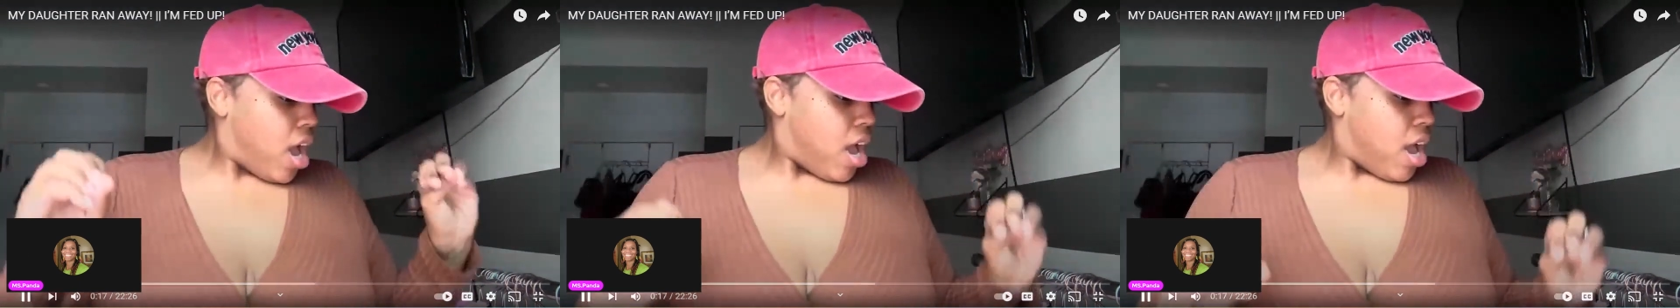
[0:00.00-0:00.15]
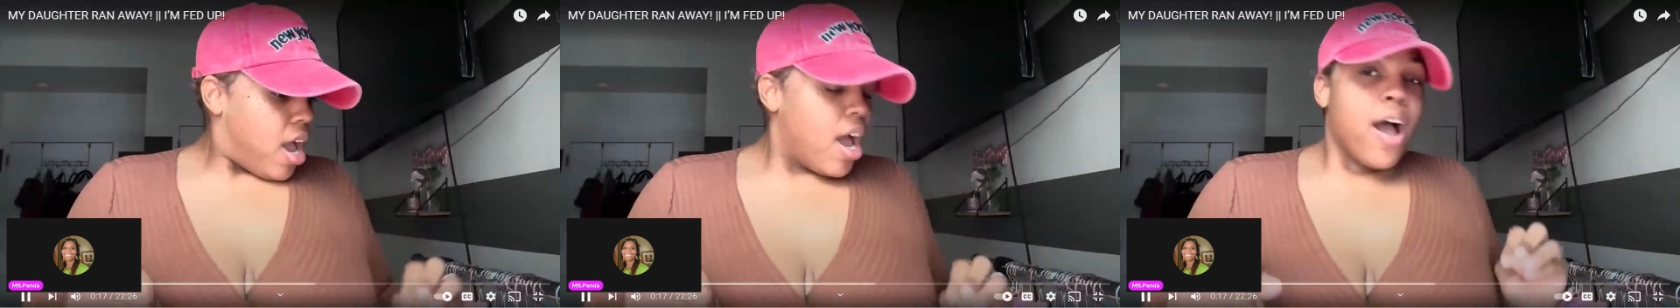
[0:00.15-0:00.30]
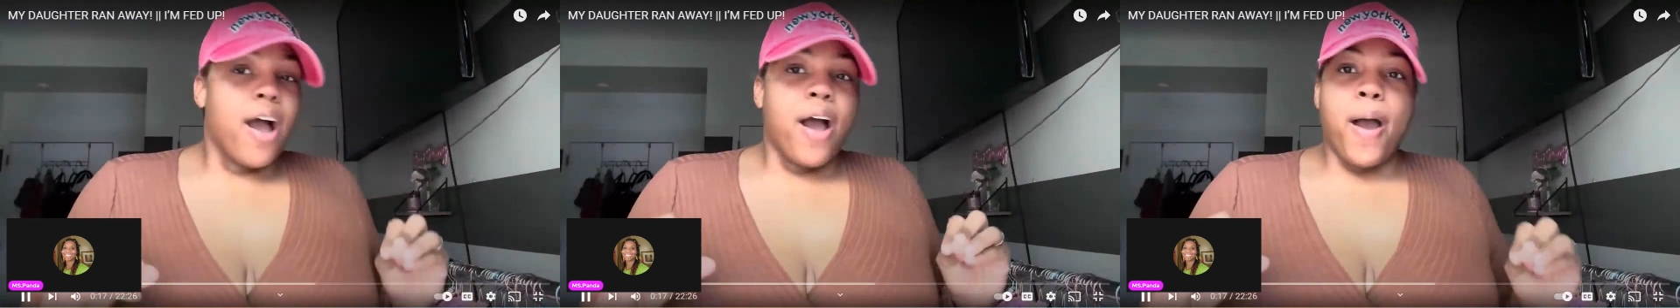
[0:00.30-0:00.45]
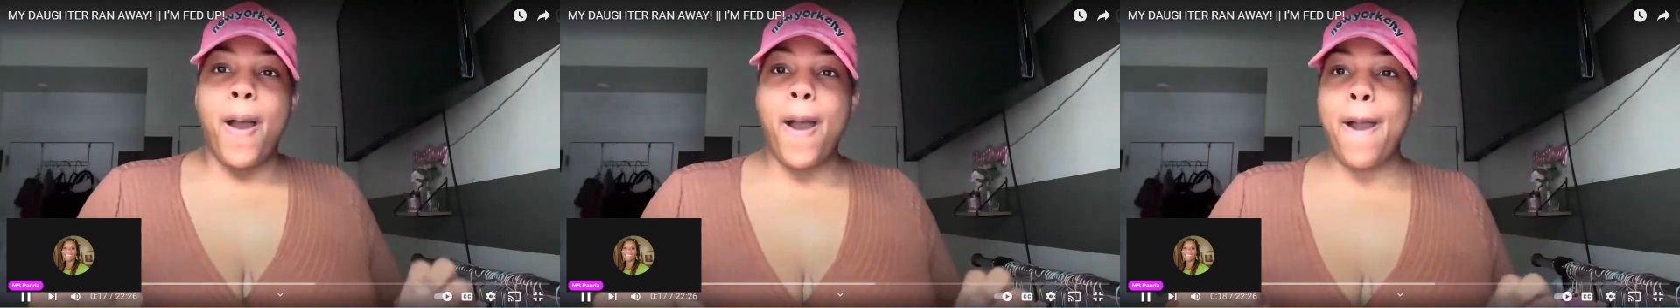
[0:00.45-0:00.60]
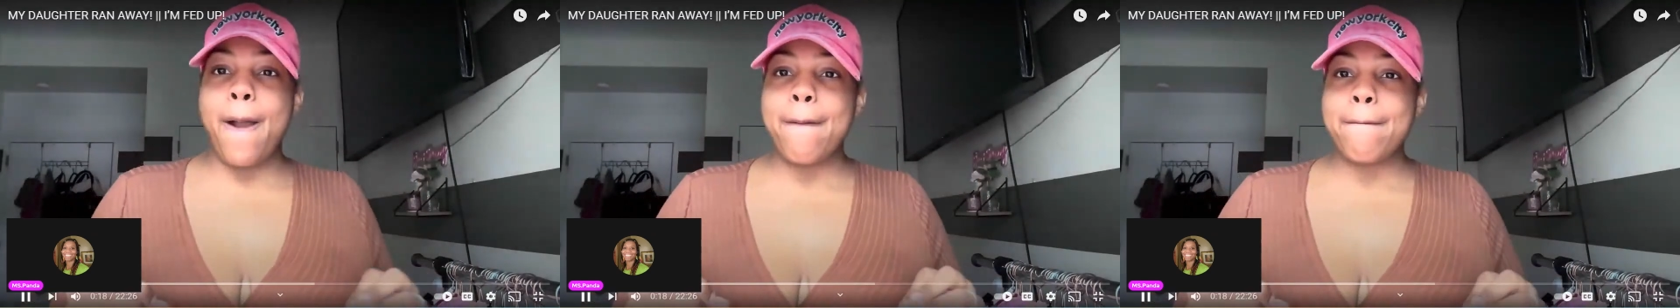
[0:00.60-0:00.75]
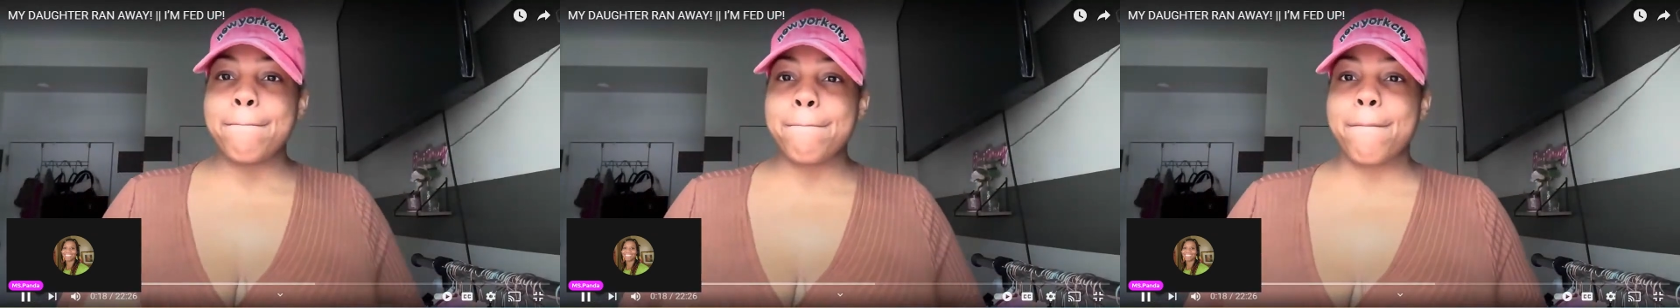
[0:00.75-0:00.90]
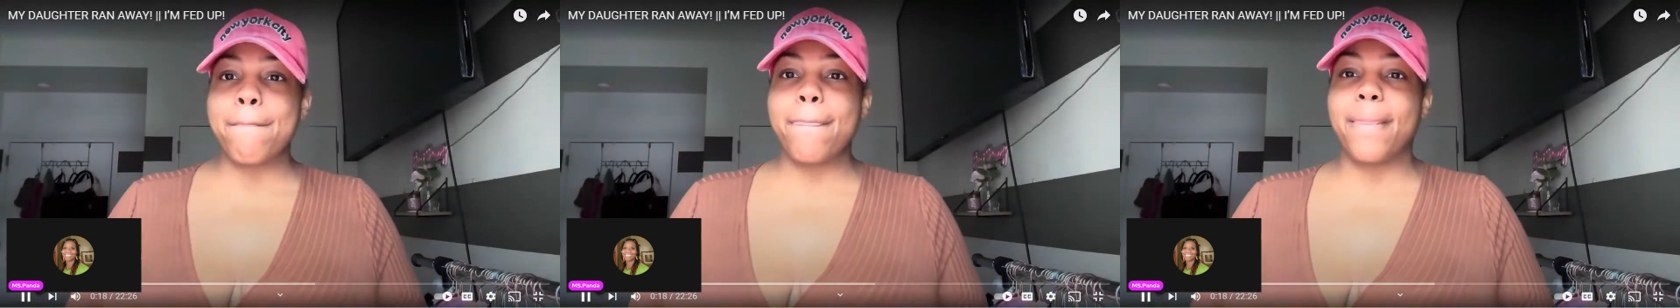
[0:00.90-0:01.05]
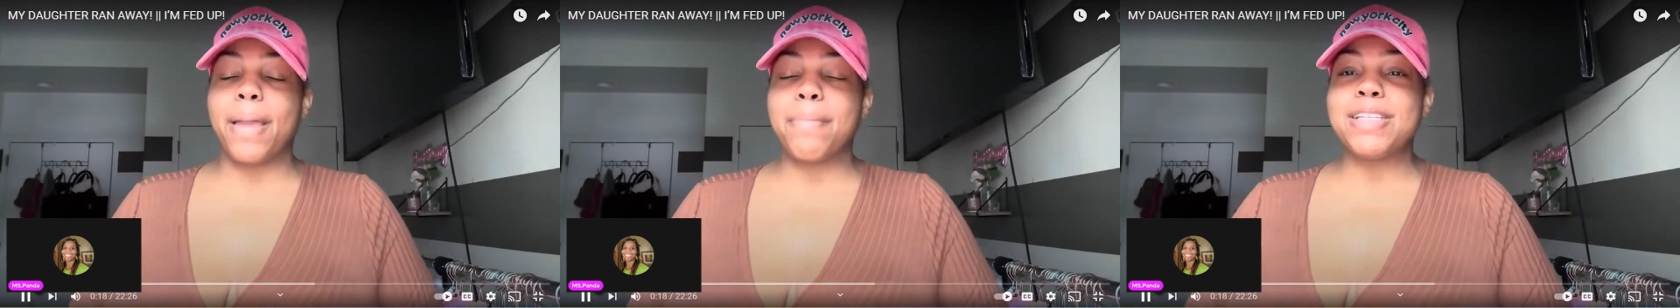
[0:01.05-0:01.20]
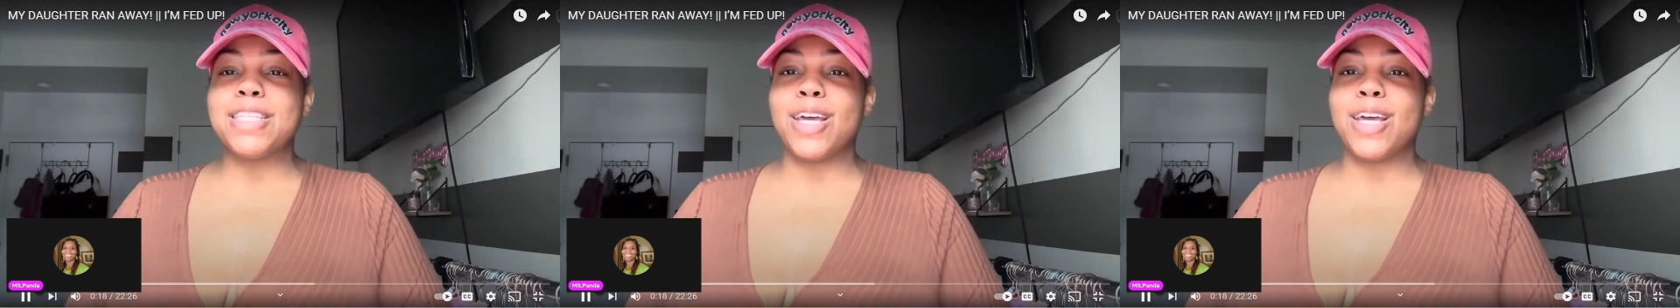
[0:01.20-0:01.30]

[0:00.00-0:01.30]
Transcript: Let me tell you something.